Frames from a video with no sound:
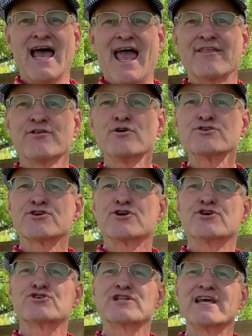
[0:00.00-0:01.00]
And those are
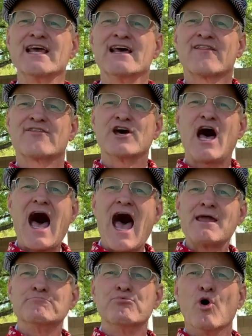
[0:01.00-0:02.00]
usually the
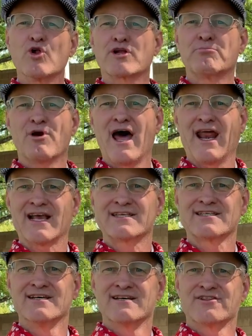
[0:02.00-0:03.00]
high bulk
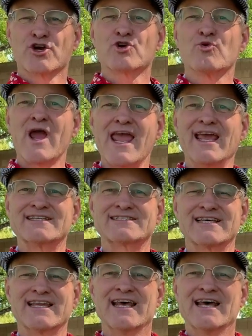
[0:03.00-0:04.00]
products, the grains
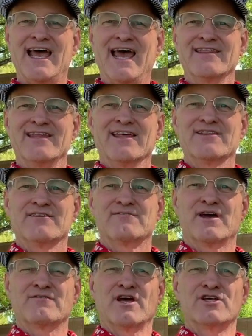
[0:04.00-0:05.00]
and
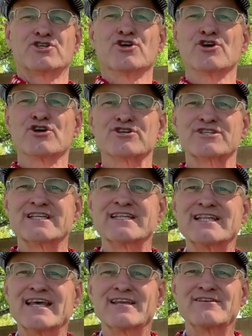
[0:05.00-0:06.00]
the sugars
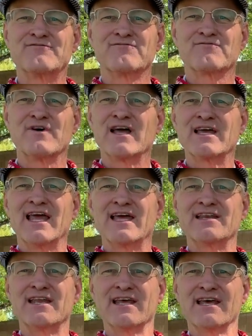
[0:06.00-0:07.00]
and
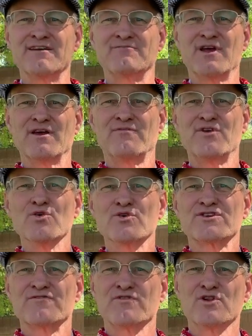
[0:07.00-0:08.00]

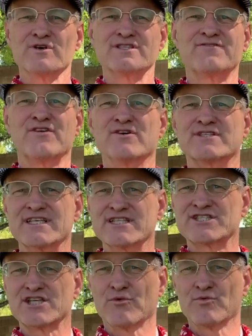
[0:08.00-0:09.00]
fuels and fluids in
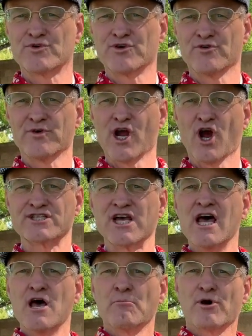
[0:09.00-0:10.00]
some certain regards,
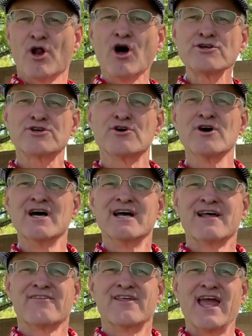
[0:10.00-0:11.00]
but also
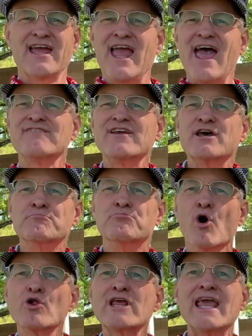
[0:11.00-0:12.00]
the heavy and
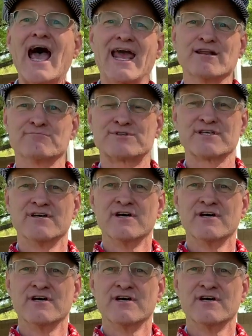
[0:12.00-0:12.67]
bulky items.